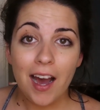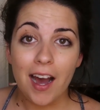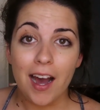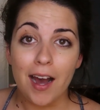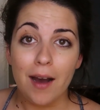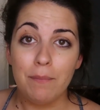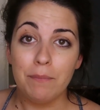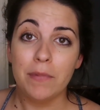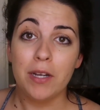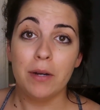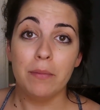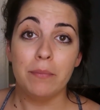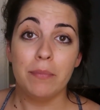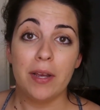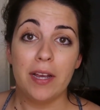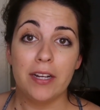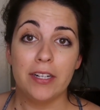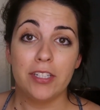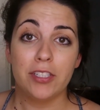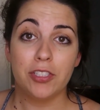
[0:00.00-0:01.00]
um,
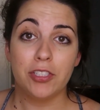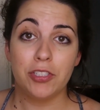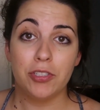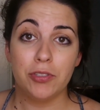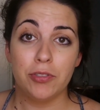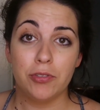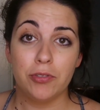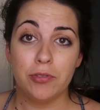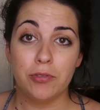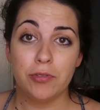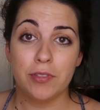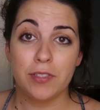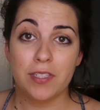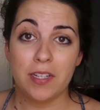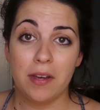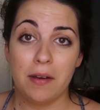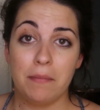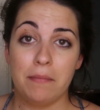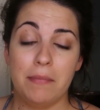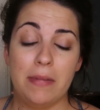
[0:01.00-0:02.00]
compared to
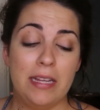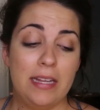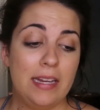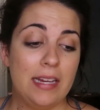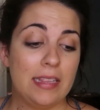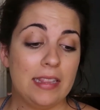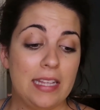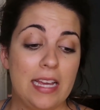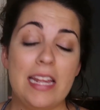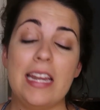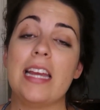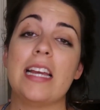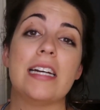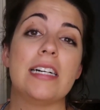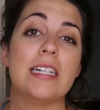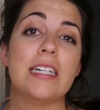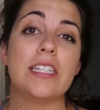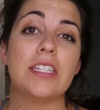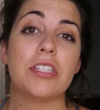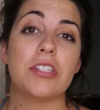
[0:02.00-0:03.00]
some leading
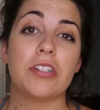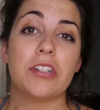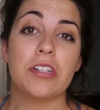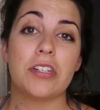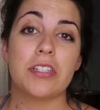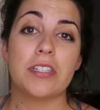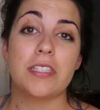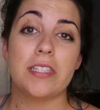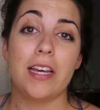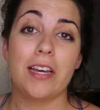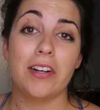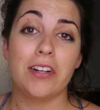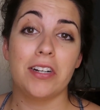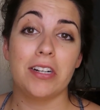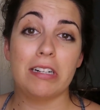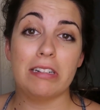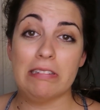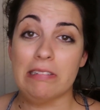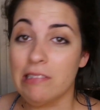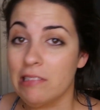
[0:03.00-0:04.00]
cleansers that
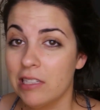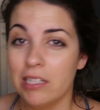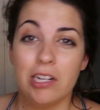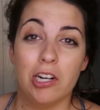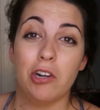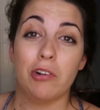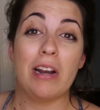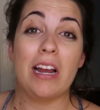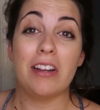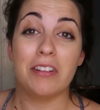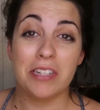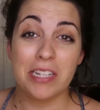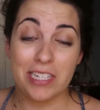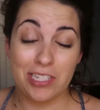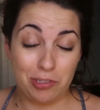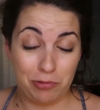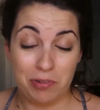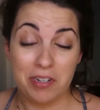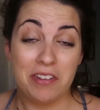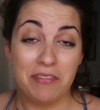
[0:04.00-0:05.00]
are around
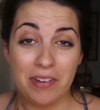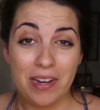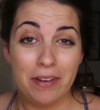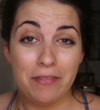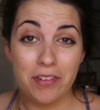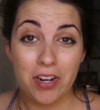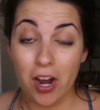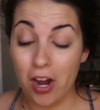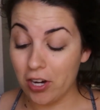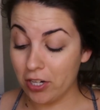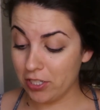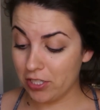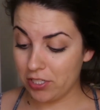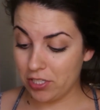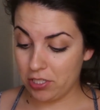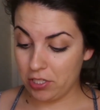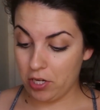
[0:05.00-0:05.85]
like twenty-five dollars.